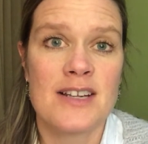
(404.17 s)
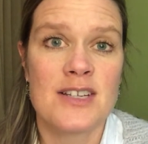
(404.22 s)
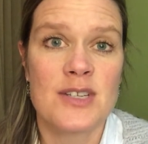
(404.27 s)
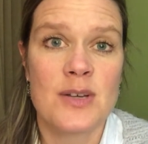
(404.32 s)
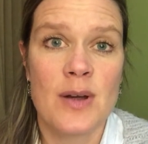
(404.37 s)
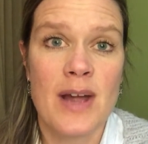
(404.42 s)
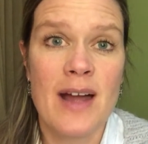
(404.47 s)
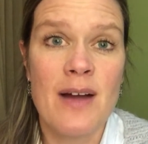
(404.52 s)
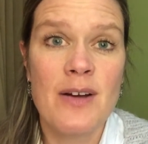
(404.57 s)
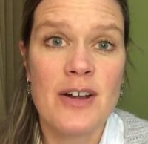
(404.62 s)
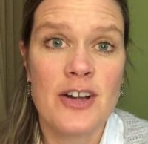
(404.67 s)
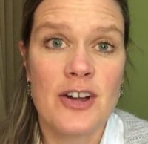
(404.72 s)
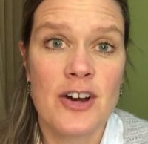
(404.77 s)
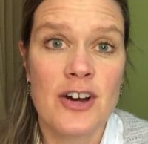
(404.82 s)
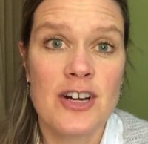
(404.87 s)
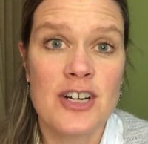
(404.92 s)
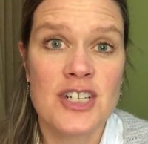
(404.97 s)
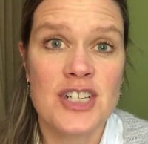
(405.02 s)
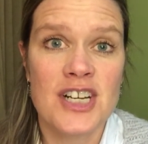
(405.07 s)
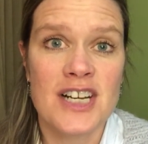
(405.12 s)
And so how
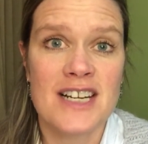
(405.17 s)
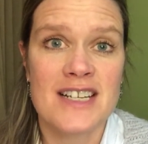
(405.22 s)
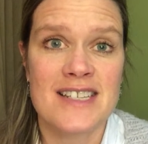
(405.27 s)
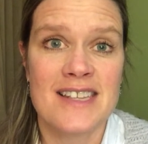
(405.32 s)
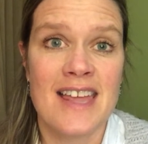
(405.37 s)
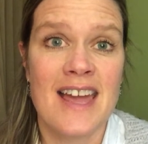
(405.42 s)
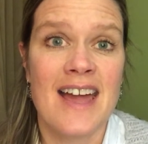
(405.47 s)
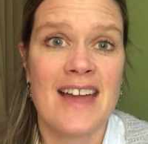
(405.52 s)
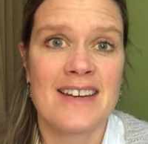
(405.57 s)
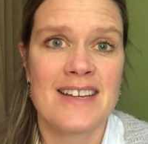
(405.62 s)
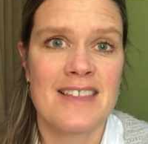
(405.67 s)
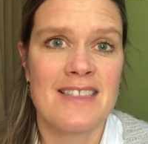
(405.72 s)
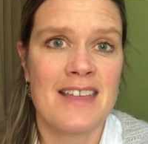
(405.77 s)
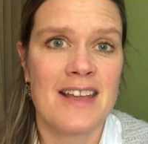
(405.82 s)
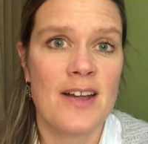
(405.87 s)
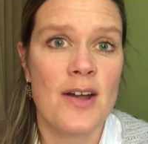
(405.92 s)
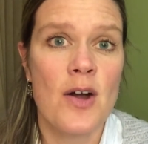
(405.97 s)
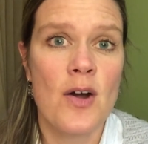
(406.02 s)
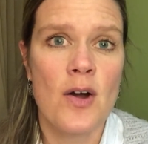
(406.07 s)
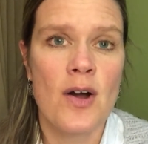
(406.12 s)
encouraging is that to
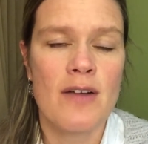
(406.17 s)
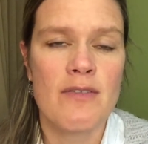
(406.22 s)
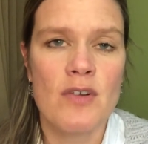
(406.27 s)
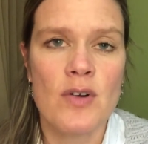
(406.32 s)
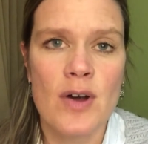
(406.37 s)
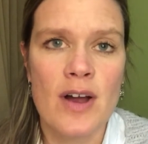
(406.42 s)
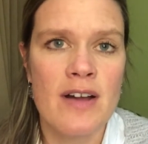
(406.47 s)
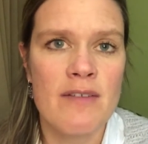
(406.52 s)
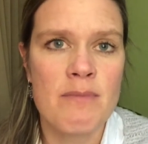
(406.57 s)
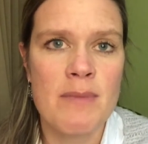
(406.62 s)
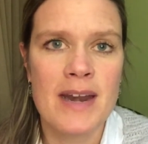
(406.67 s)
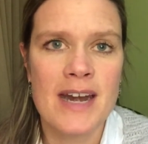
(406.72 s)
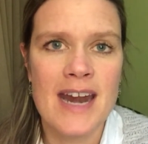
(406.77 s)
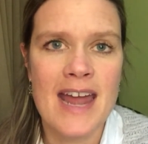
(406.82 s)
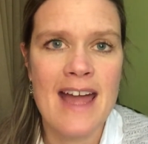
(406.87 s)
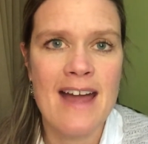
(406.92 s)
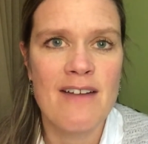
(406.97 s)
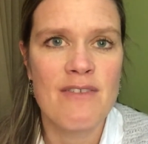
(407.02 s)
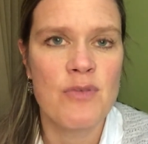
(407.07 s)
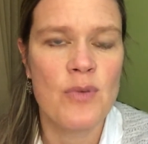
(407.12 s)
think, oh, I've made it
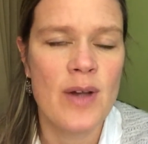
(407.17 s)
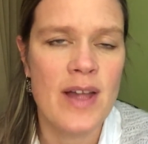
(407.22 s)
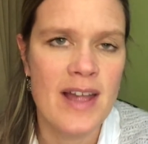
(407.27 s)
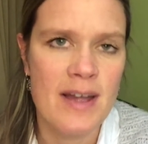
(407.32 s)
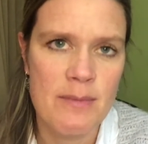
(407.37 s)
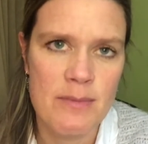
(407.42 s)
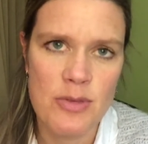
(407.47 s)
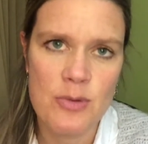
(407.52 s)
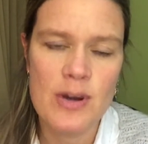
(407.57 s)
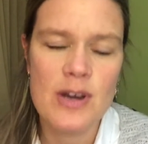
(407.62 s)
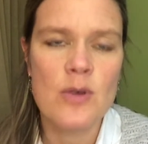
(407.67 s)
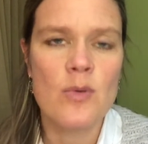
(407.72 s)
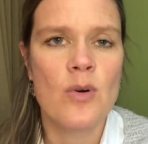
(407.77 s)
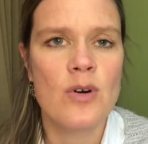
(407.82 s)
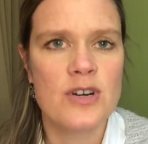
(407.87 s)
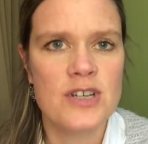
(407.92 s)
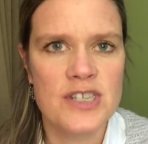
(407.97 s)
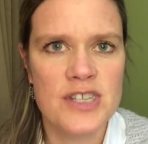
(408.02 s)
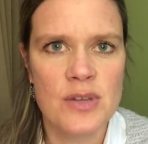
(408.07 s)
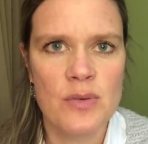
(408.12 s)
halfway, I'm
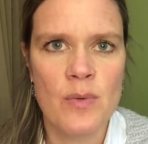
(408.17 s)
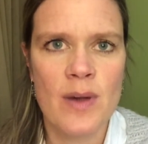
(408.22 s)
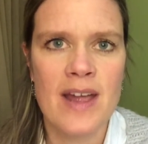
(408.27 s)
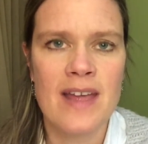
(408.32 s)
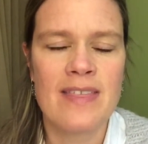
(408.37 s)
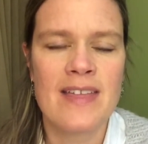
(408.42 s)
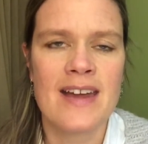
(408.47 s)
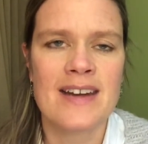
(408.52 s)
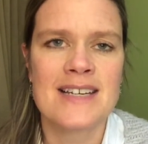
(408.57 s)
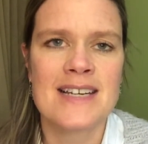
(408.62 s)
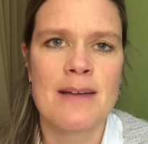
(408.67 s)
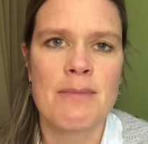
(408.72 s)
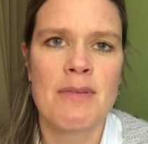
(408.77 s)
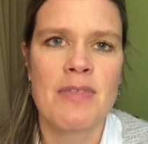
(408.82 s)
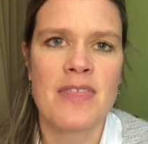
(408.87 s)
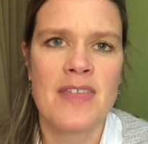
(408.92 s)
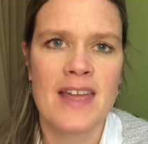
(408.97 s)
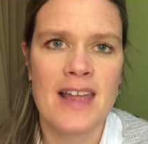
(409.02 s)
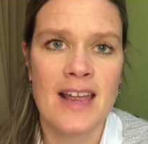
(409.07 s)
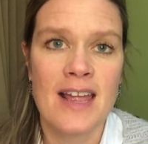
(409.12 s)
3/4 of the way, that type
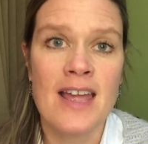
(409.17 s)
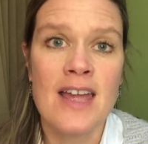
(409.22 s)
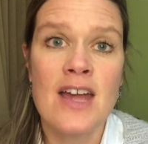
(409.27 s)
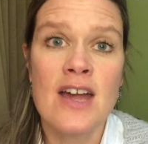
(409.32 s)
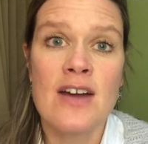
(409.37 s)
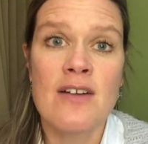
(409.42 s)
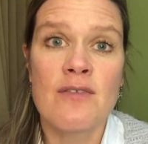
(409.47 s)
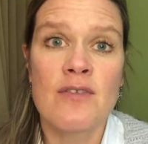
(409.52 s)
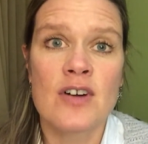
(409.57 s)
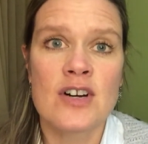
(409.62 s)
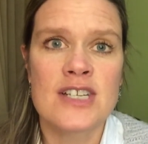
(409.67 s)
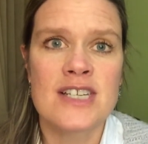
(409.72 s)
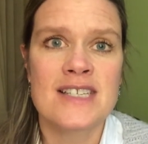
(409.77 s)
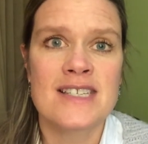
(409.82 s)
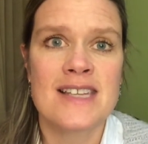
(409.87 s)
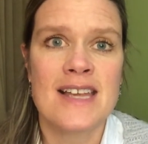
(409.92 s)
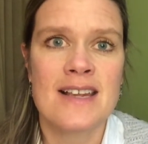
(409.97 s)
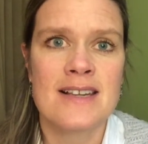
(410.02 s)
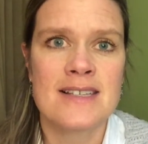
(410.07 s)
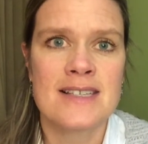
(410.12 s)
of thing,
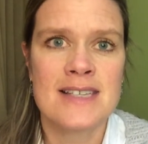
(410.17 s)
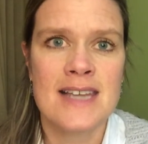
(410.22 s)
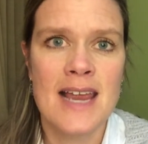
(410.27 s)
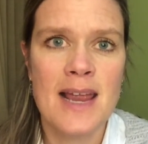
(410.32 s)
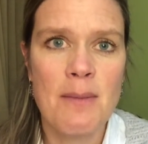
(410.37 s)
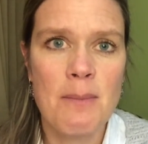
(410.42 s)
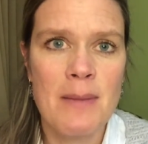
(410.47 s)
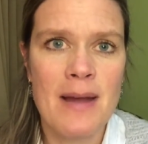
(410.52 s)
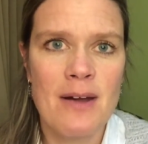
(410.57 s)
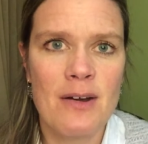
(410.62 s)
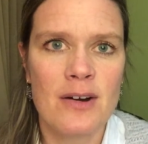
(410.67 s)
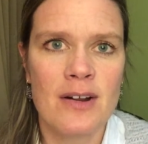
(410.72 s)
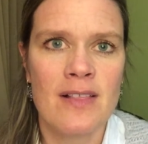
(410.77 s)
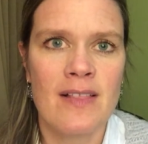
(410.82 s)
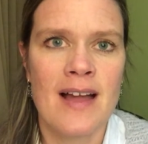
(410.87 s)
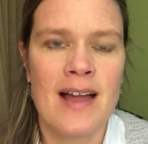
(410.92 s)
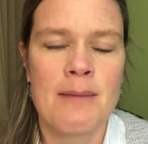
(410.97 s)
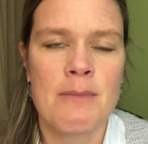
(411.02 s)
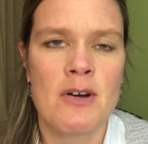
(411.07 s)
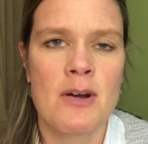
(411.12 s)
versus that same mountain
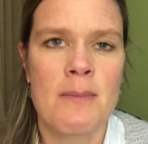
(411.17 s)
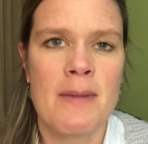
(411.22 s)
climber.